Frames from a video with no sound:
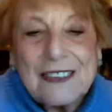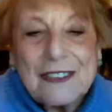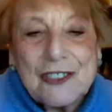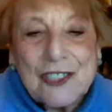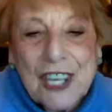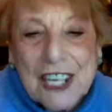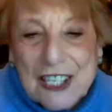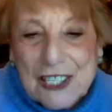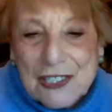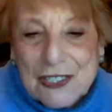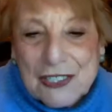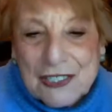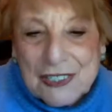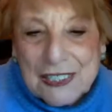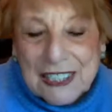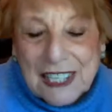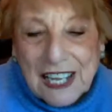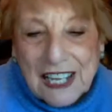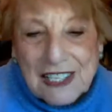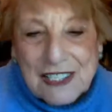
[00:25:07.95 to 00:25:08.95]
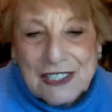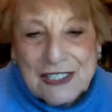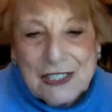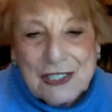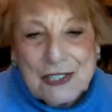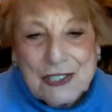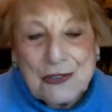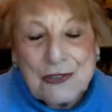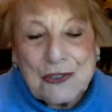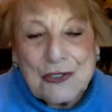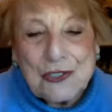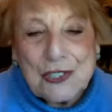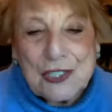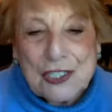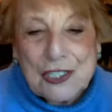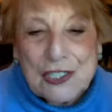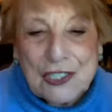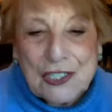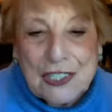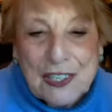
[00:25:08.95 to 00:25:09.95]
changing the Constitution
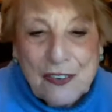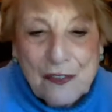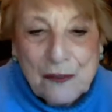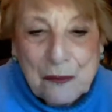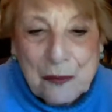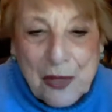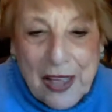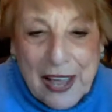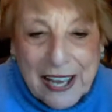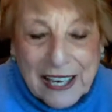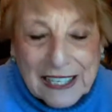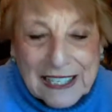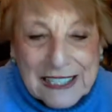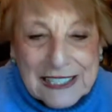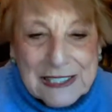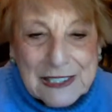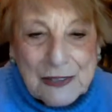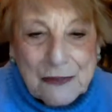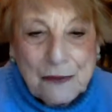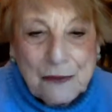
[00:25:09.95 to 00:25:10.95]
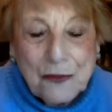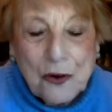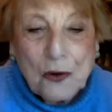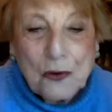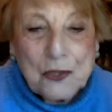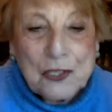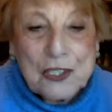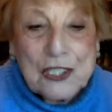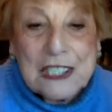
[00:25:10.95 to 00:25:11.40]
to give Blacks the vote,